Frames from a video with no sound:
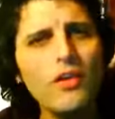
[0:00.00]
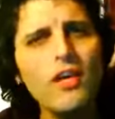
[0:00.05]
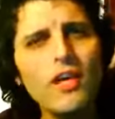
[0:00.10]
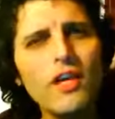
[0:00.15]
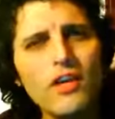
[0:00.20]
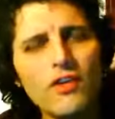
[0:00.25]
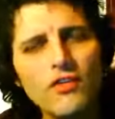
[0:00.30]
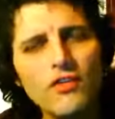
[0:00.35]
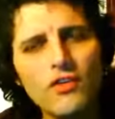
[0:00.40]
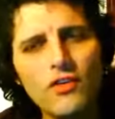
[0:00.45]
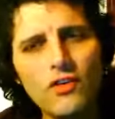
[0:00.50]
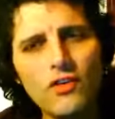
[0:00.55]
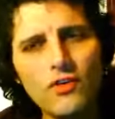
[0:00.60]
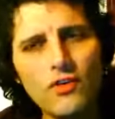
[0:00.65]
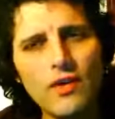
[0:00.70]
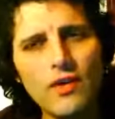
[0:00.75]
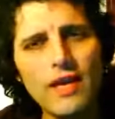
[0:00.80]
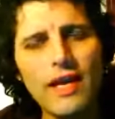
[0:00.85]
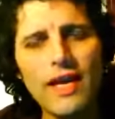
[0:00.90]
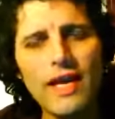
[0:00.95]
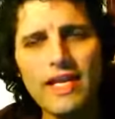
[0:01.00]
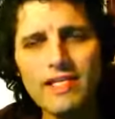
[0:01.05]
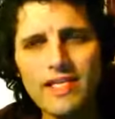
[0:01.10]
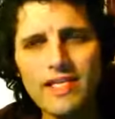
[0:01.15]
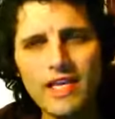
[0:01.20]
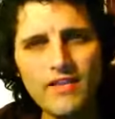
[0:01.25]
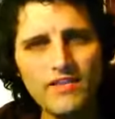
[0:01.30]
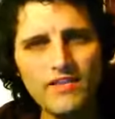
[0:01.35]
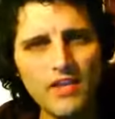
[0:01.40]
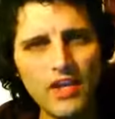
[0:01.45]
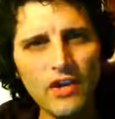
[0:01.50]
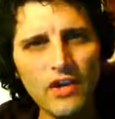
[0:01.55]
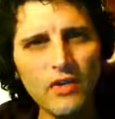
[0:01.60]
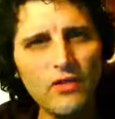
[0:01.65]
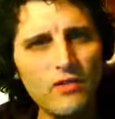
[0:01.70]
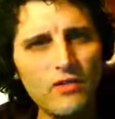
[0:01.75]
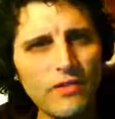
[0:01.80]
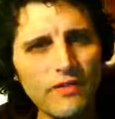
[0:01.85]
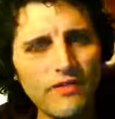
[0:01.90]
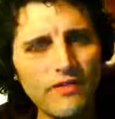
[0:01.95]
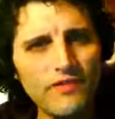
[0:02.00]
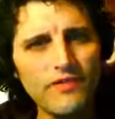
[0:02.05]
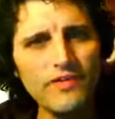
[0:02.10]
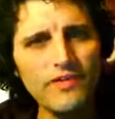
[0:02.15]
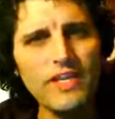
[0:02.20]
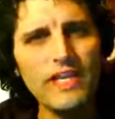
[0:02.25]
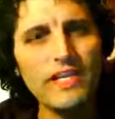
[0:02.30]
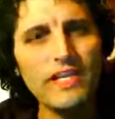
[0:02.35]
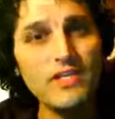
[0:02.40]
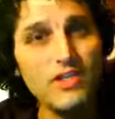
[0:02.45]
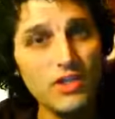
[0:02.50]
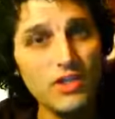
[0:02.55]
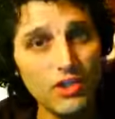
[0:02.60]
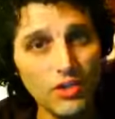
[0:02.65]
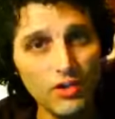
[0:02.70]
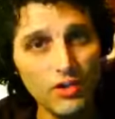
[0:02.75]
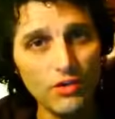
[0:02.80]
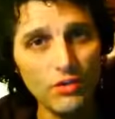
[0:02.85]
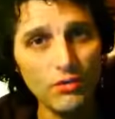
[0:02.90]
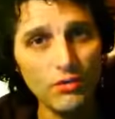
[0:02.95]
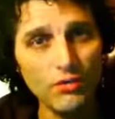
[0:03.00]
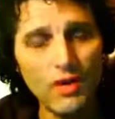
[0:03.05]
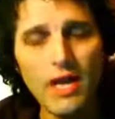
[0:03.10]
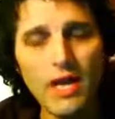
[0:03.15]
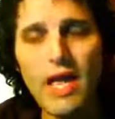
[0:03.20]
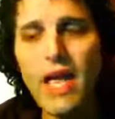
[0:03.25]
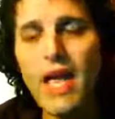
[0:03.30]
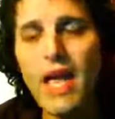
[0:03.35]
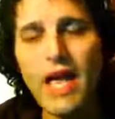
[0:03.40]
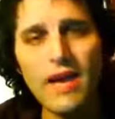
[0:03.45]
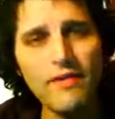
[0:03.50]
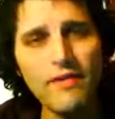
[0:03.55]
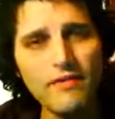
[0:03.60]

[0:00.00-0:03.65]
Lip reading: All they're going to do is continue to fleece you